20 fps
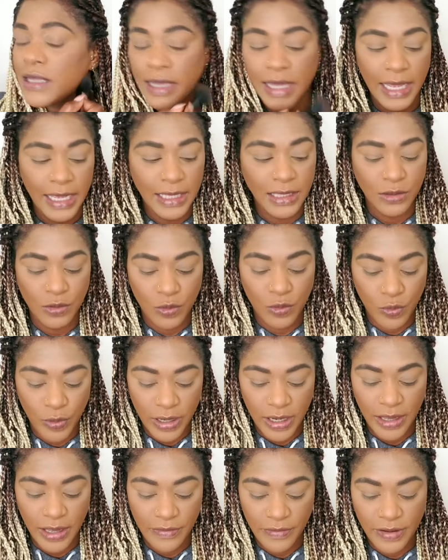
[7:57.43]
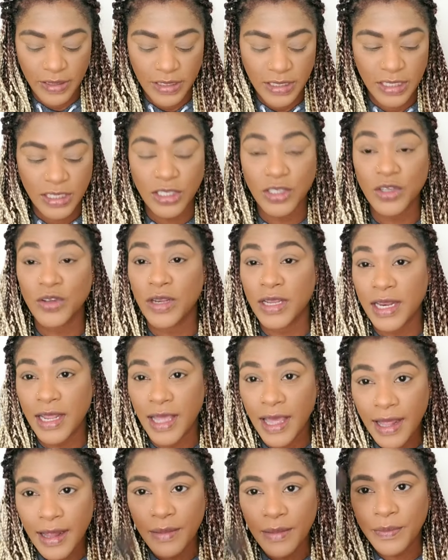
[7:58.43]
that whenever it is you
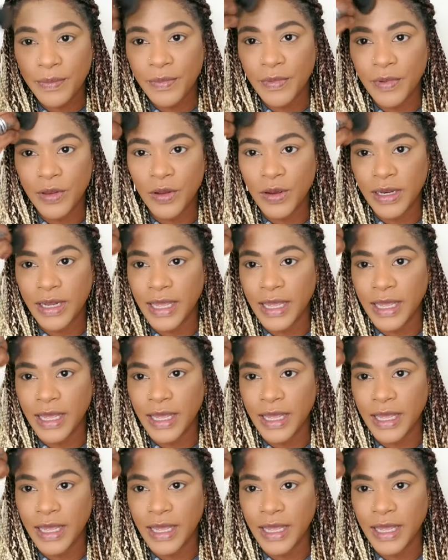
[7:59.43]
need help, you